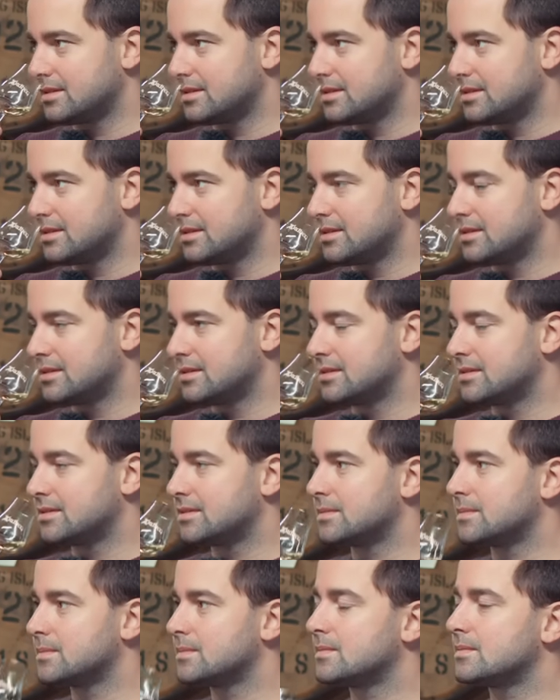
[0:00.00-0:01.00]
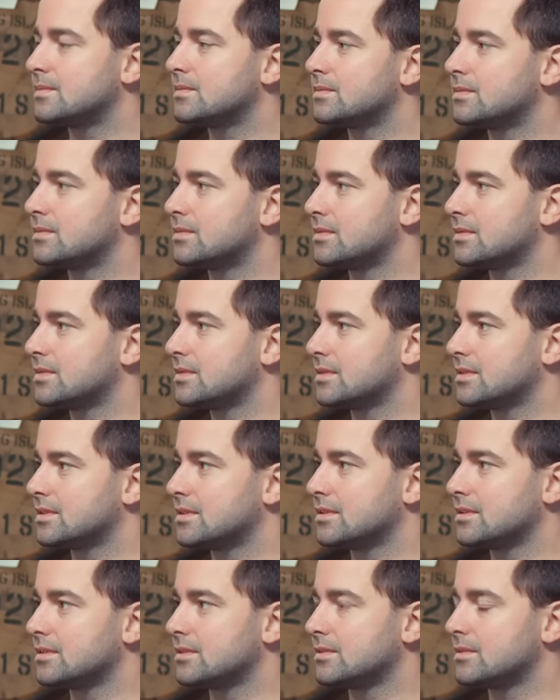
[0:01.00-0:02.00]

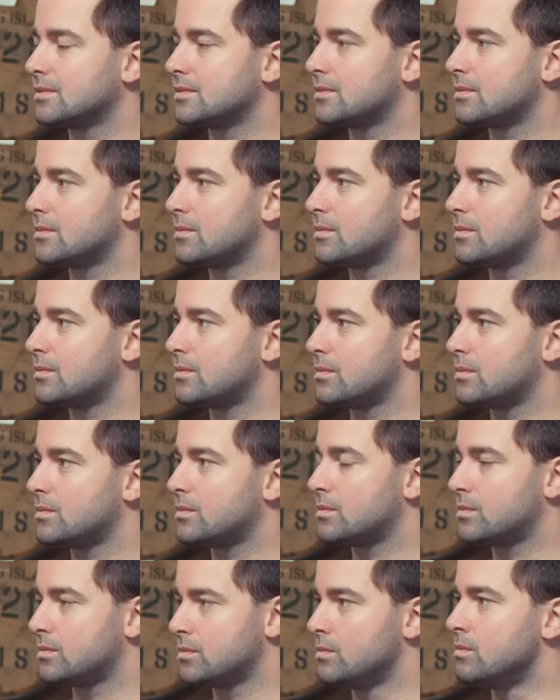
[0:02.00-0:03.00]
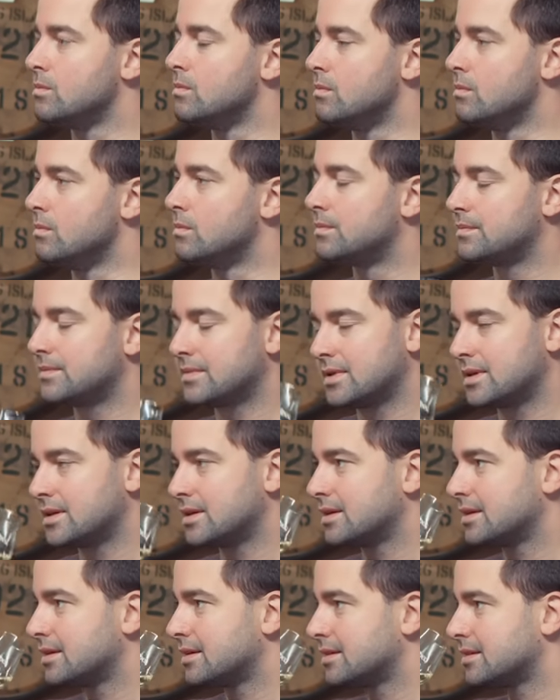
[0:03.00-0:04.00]

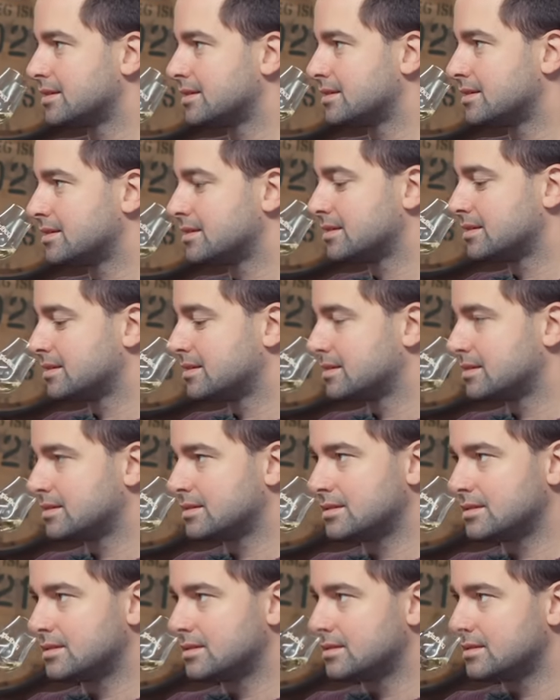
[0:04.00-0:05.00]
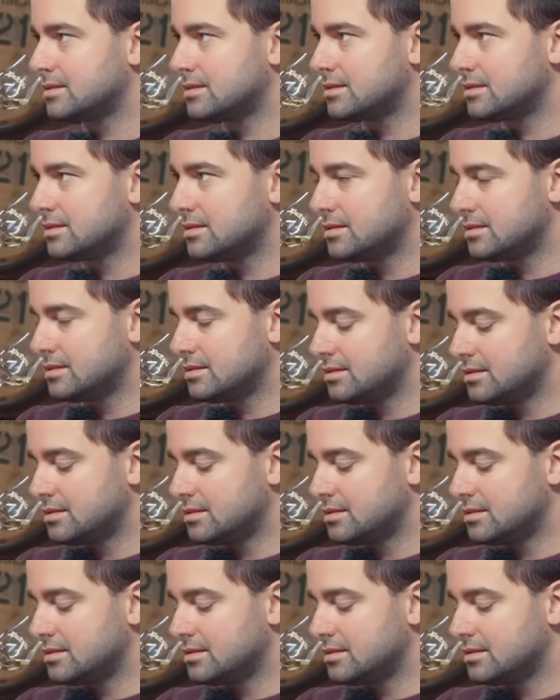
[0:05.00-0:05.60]
(not speaking)